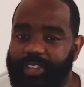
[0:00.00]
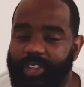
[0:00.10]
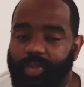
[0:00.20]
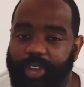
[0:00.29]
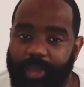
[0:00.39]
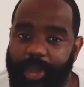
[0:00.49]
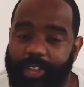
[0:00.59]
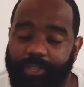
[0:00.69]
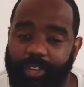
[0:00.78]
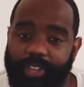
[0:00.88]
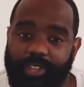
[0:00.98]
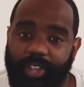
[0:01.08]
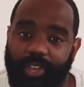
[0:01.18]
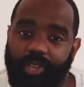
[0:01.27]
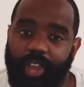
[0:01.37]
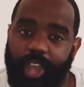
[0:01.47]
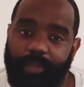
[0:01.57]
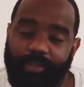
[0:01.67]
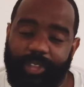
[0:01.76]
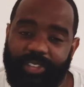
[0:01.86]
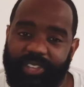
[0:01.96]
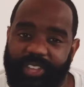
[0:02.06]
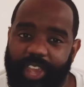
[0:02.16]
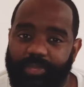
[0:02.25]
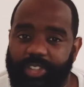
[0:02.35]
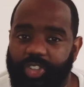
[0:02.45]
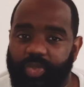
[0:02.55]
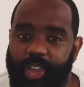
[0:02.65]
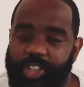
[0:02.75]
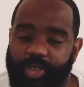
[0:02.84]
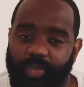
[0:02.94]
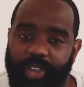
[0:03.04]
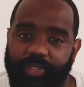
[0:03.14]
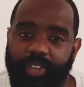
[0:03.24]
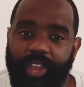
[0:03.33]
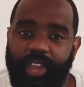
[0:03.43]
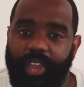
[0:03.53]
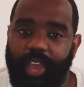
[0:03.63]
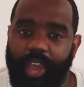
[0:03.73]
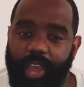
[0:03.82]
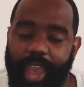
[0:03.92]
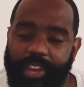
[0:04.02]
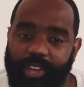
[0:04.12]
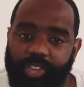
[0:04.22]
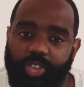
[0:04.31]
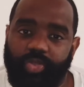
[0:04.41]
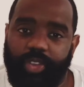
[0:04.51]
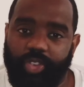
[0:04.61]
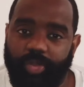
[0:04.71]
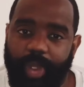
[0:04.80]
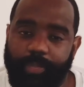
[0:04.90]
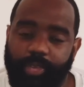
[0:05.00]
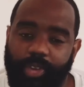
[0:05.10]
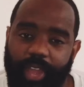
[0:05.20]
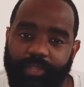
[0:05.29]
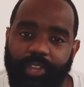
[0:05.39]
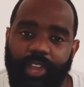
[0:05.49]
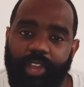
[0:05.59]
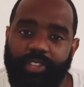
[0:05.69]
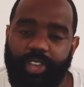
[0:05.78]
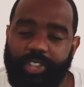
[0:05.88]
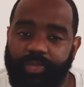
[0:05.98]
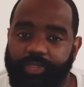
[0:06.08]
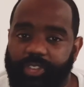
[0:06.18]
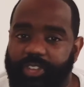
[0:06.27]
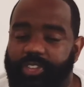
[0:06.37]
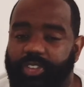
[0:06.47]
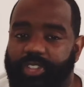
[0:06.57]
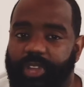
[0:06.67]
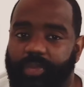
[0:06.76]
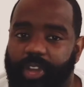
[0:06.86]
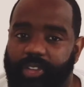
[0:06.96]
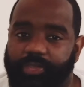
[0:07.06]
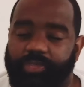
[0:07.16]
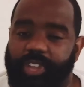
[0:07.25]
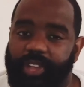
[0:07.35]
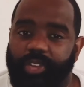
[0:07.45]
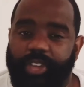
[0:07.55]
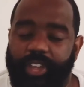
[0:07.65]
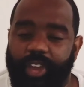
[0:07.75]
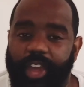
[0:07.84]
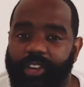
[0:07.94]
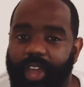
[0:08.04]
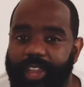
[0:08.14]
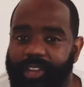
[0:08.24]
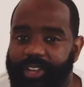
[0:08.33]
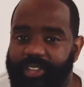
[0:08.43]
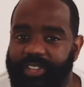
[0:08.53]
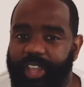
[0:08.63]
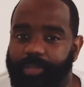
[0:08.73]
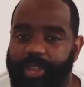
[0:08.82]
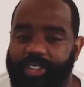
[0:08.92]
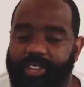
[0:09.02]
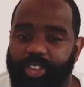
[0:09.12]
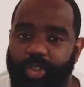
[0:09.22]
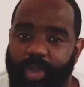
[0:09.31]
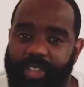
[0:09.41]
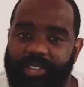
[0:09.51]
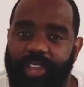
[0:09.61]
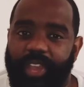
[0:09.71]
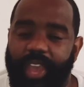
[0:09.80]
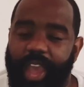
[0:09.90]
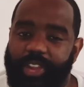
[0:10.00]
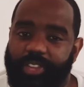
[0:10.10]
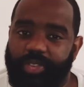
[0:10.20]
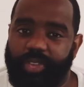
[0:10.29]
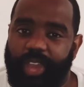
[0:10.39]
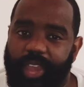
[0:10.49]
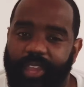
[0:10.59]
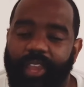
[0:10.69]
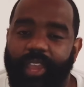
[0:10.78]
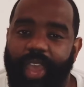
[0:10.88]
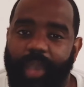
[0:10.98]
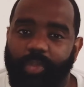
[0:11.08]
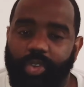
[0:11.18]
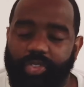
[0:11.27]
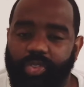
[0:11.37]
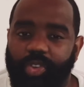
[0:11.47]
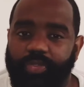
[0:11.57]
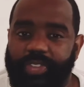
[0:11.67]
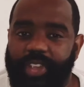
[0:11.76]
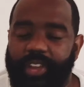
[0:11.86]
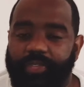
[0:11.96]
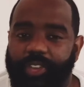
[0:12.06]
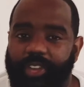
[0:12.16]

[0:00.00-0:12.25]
are going to want their money for it. So it's the same situation with Anthony Joshua and Kubrat Pulev. Tyson Fury and Deontay Wilder 3 looking unlikely to take place in the US and UK. And what sort of significant